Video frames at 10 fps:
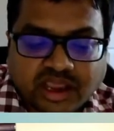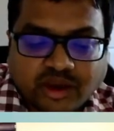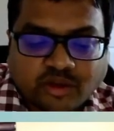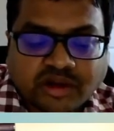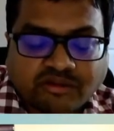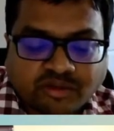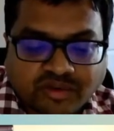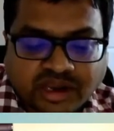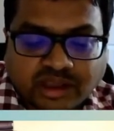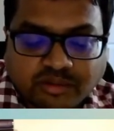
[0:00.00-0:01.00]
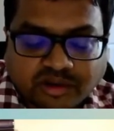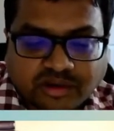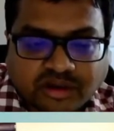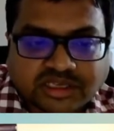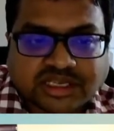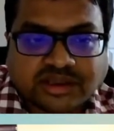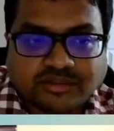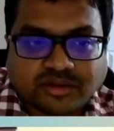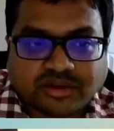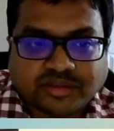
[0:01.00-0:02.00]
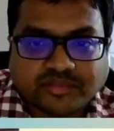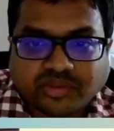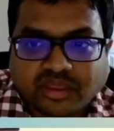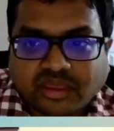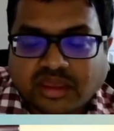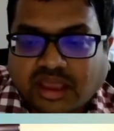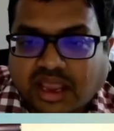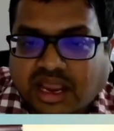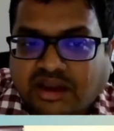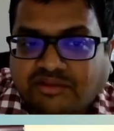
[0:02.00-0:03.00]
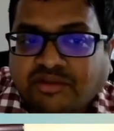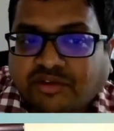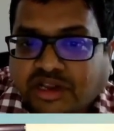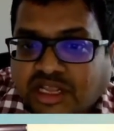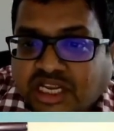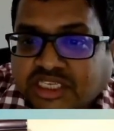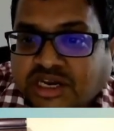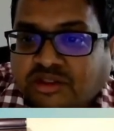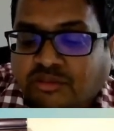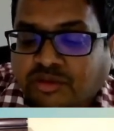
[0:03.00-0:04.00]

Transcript: You don't have to worry about the cost anymore. And even for regression, it's